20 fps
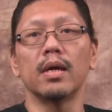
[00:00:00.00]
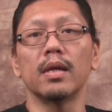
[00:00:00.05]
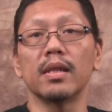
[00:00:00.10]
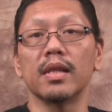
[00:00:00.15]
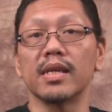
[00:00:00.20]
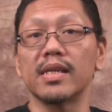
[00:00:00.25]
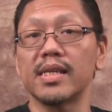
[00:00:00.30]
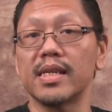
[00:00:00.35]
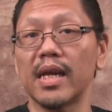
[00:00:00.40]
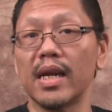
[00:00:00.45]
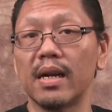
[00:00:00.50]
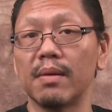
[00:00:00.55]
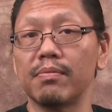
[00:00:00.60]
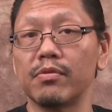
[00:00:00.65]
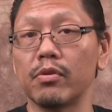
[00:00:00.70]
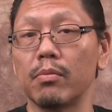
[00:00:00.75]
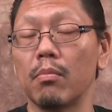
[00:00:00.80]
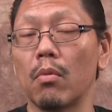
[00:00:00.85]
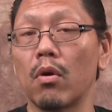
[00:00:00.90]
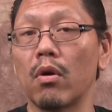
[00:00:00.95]
The setups
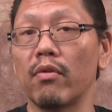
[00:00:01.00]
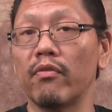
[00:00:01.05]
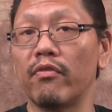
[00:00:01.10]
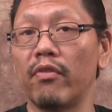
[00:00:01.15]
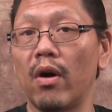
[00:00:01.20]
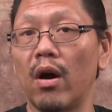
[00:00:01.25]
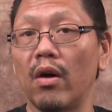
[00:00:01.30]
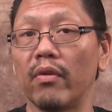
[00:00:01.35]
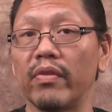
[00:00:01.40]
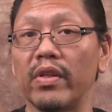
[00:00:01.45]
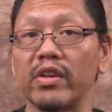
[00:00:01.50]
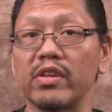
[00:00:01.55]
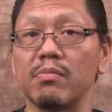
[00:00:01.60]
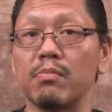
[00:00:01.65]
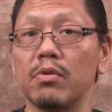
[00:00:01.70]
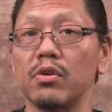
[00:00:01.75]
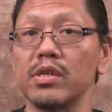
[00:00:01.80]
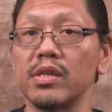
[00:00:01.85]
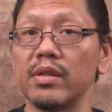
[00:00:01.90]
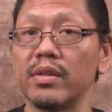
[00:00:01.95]
are more involved as
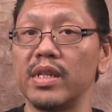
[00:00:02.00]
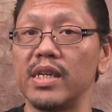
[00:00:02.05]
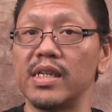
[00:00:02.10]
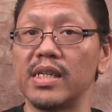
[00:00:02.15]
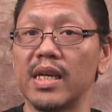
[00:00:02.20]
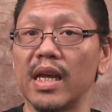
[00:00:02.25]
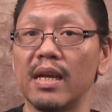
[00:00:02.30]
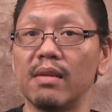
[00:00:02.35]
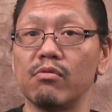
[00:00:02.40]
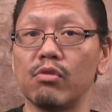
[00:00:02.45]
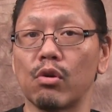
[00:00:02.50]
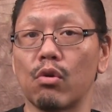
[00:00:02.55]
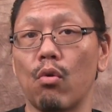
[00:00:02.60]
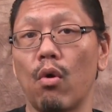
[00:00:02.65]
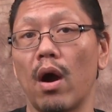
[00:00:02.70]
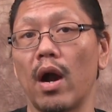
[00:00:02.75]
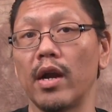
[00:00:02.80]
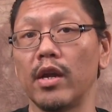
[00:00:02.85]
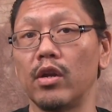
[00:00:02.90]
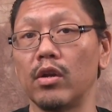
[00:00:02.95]
most of these games
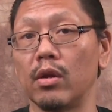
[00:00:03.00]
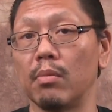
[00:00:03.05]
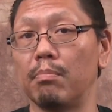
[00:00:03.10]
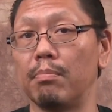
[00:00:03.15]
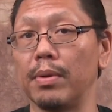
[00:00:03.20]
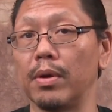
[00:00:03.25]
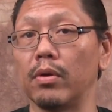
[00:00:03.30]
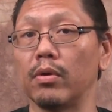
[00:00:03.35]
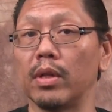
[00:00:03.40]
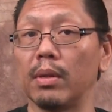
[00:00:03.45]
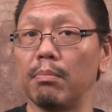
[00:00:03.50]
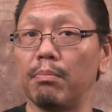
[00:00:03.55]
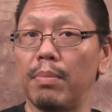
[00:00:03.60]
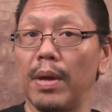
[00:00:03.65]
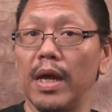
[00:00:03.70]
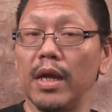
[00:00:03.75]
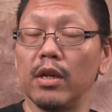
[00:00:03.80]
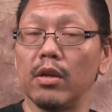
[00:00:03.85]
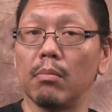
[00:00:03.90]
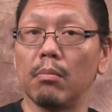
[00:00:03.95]
require you to build and
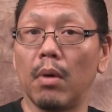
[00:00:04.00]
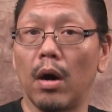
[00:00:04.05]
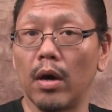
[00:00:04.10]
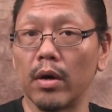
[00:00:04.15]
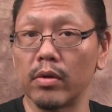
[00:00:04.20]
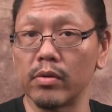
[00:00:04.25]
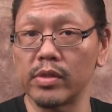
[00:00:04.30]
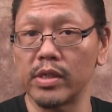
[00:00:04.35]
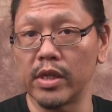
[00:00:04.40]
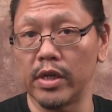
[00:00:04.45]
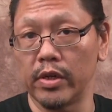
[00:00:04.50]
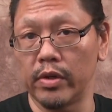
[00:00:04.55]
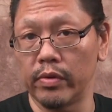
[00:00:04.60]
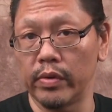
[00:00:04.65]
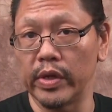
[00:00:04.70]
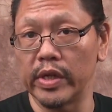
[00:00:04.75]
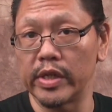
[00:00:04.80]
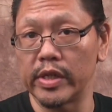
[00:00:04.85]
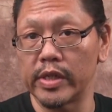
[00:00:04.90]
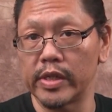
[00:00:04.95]
paint your models and
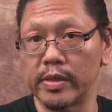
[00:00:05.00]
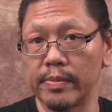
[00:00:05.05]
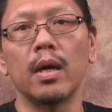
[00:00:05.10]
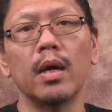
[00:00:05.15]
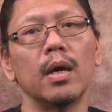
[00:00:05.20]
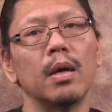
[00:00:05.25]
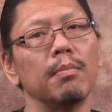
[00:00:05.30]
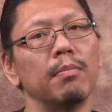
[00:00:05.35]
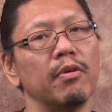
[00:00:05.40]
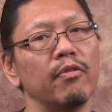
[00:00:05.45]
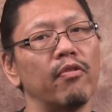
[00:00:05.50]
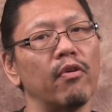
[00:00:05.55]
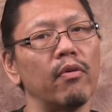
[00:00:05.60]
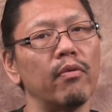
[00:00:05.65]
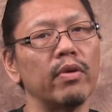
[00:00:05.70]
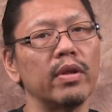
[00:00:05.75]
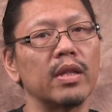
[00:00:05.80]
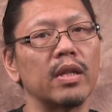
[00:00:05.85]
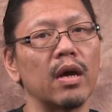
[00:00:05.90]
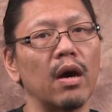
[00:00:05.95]
units. Before
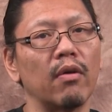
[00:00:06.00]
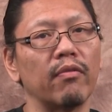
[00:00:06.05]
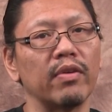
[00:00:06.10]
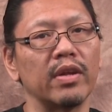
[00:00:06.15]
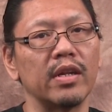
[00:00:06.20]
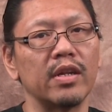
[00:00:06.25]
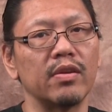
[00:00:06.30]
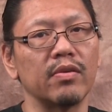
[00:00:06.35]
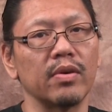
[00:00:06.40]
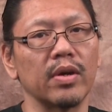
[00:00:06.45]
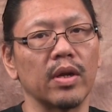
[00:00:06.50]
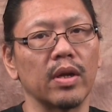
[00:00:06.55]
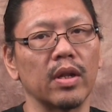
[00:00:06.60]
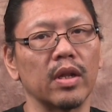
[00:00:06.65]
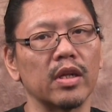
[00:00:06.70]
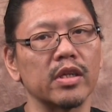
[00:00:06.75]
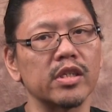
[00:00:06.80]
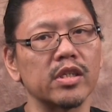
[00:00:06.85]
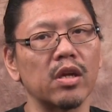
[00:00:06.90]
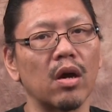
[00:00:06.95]
we delve into it,
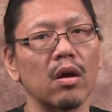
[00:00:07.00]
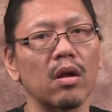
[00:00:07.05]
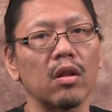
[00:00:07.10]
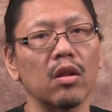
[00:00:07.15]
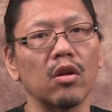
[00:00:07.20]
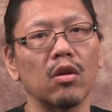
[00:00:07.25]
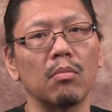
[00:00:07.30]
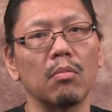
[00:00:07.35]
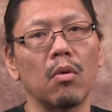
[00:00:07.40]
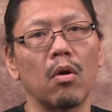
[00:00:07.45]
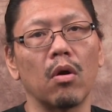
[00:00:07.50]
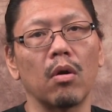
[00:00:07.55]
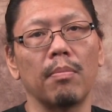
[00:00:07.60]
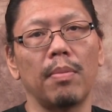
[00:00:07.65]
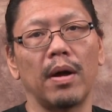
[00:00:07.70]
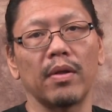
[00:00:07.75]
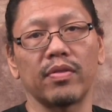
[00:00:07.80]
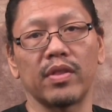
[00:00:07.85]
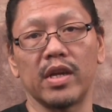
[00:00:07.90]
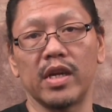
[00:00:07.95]
let's talk a little more
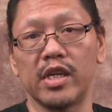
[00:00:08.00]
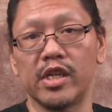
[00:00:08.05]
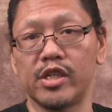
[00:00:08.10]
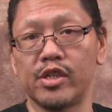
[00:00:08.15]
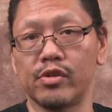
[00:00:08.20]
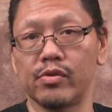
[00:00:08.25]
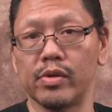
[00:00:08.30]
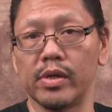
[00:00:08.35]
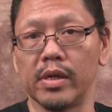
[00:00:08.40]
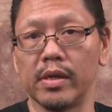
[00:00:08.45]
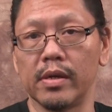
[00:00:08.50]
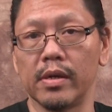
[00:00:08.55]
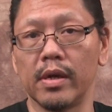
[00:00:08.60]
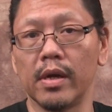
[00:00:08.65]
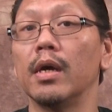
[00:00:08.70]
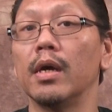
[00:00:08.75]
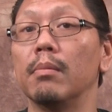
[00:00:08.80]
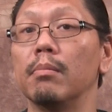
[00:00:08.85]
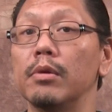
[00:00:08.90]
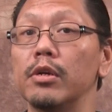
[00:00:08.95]
about the history.
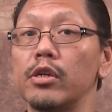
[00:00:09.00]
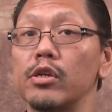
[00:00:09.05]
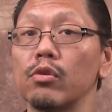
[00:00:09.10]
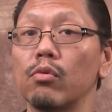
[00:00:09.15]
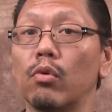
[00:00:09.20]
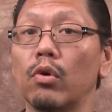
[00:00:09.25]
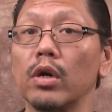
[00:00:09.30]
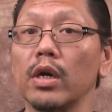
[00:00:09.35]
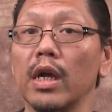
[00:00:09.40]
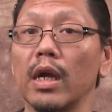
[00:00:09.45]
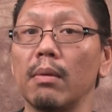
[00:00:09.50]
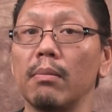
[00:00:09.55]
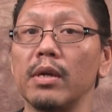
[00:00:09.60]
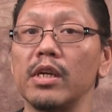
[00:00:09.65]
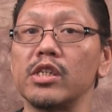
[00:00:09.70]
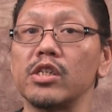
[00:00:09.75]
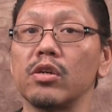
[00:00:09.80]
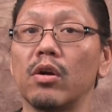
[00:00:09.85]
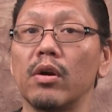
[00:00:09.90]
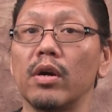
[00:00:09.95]
Miniature wargaming
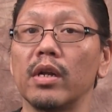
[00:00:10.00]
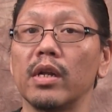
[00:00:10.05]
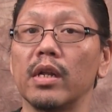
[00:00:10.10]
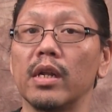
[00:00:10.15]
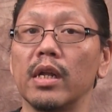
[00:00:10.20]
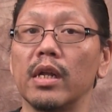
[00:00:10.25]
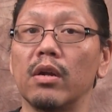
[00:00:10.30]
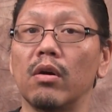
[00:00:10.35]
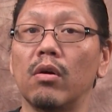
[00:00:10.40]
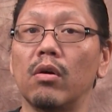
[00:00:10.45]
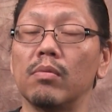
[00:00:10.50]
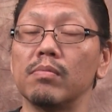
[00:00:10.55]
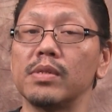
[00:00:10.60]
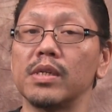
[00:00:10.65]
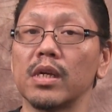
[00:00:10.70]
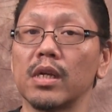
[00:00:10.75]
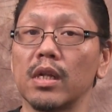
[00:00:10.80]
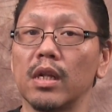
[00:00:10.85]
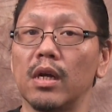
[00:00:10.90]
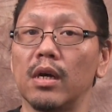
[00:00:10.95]
started in homes
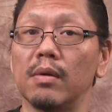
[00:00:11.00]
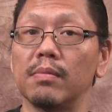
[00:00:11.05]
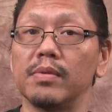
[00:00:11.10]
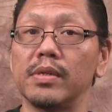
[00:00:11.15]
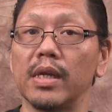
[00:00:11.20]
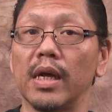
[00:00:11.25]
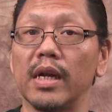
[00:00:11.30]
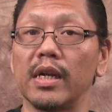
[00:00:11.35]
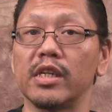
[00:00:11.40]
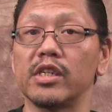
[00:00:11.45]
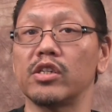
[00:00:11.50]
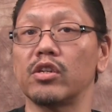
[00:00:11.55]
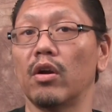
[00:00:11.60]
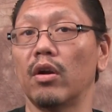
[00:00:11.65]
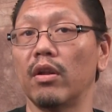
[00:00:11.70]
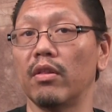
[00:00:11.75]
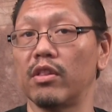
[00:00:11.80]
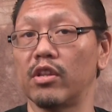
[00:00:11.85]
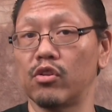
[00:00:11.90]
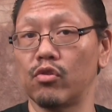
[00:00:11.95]
and clubs at the
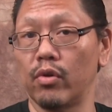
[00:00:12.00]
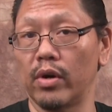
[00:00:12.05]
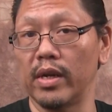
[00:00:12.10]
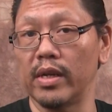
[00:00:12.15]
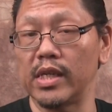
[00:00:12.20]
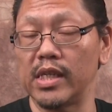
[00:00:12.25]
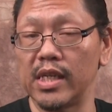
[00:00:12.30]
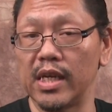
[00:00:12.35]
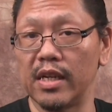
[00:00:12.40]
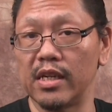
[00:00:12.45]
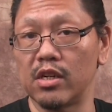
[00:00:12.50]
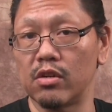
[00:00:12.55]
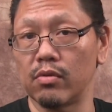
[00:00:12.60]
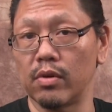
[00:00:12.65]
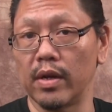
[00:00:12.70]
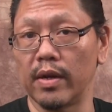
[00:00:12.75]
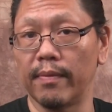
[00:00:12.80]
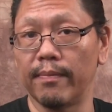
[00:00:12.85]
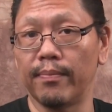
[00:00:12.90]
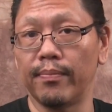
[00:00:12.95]
start of the 20th
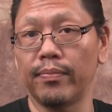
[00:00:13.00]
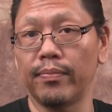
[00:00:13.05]
century.